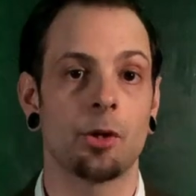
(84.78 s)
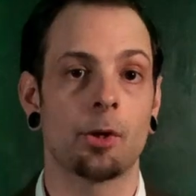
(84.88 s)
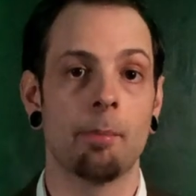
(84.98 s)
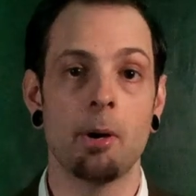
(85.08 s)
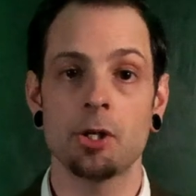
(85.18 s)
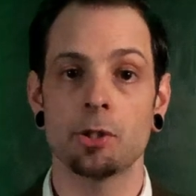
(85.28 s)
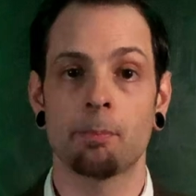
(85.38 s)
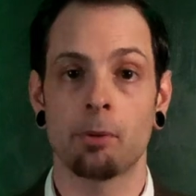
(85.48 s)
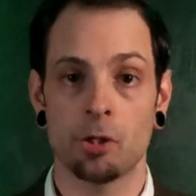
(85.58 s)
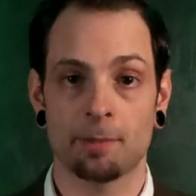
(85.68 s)
commercial
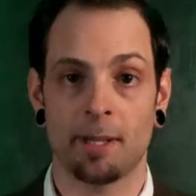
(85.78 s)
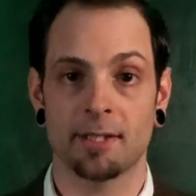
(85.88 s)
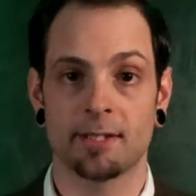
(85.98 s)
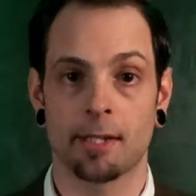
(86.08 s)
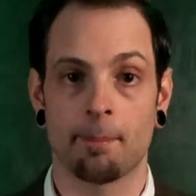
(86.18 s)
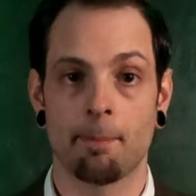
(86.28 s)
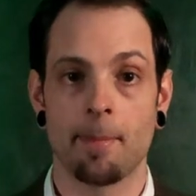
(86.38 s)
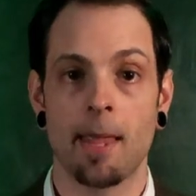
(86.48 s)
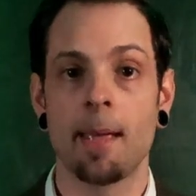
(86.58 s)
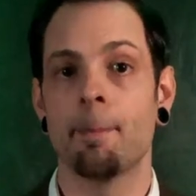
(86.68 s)
prospects in them,
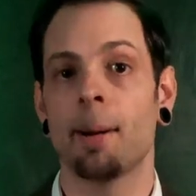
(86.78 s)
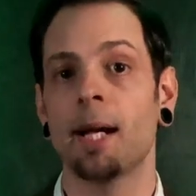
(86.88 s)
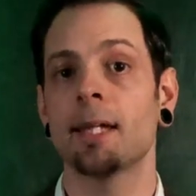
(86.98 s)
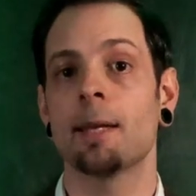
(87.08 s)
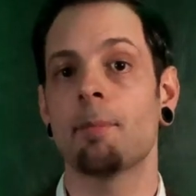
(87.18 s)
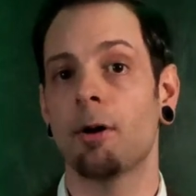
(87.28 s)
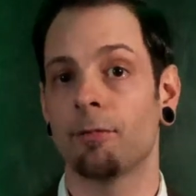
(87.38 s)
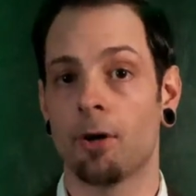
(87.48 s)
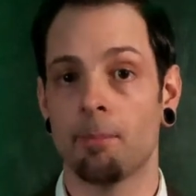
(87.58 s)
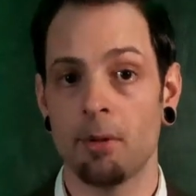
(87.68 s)
buying them off
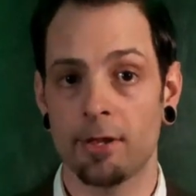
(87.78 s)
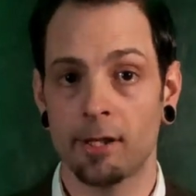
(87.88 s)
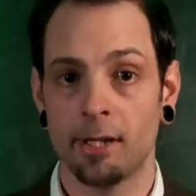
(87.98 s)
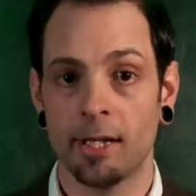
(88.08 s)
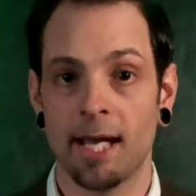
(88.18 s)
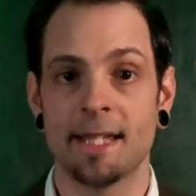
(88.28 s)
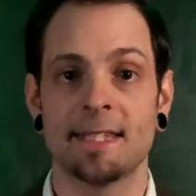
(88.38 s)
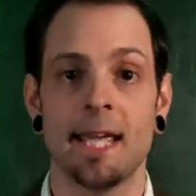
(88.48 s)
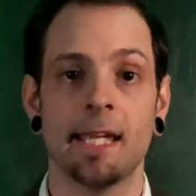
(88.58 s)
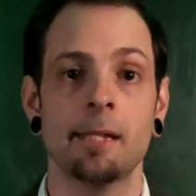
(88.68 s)
her mother and
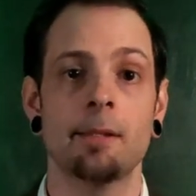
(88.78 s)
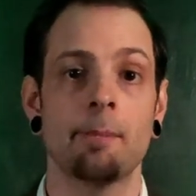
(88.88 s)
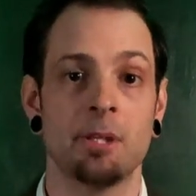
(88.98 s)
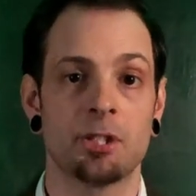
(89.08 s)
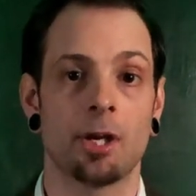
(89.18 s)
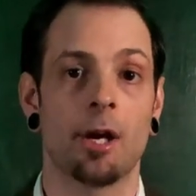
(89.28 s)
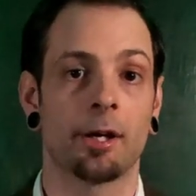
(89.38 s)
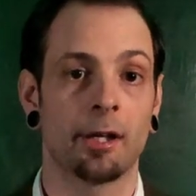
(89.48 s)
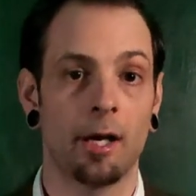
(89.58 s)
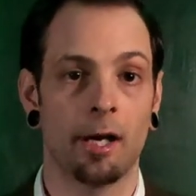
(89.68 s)
taking them into her
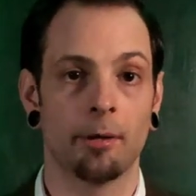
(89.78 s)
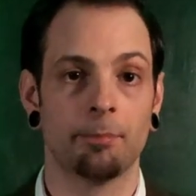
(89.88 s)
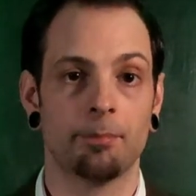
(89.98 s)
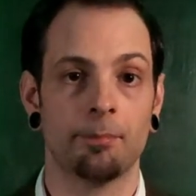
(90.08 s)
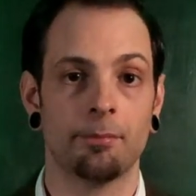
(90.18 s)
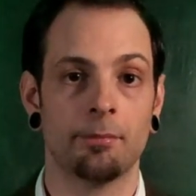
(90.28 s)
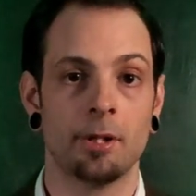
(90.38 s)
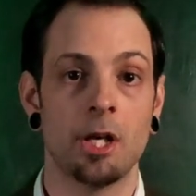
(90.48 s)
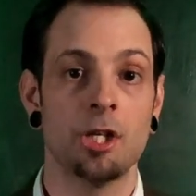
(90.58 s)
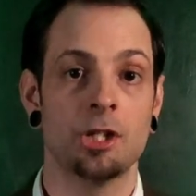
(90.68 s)
care.
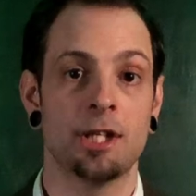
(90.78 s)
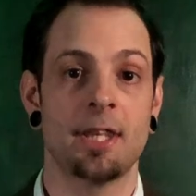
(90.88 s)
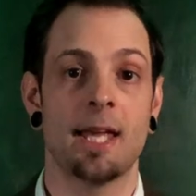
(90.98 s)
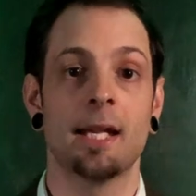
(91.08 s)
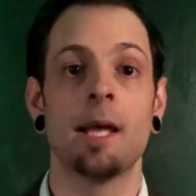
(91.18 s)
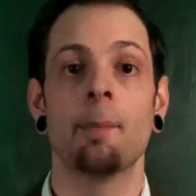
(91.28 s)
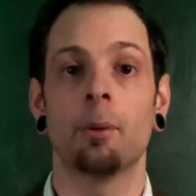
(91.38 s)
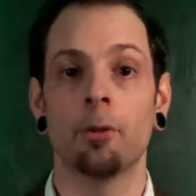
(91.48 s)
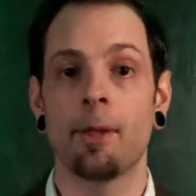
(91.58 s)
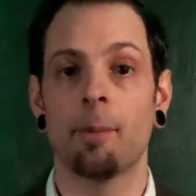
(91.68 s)
She then
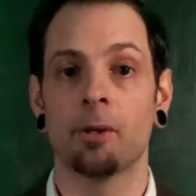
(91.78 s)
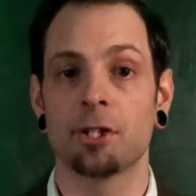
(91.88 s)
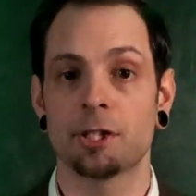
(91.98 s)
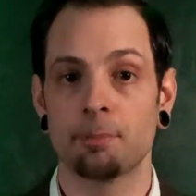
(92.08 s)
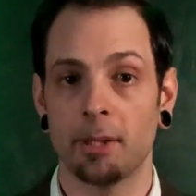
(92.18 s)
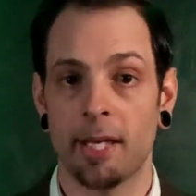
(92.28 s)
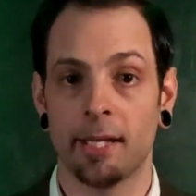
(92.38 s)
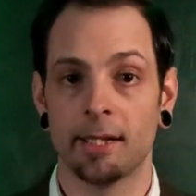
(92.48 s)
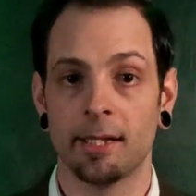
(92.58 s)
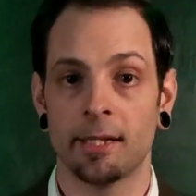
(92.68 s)
put them on display
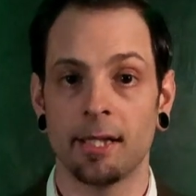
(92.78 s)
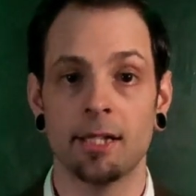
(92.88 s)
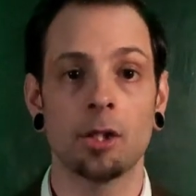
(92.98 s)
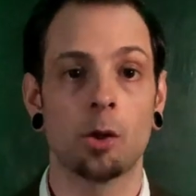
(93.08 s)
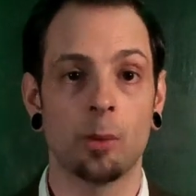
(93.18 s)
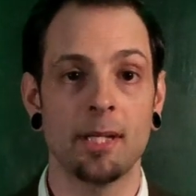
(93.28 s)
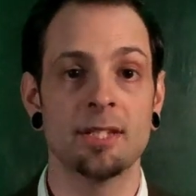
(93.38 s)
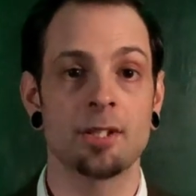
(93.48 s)
in the Queen's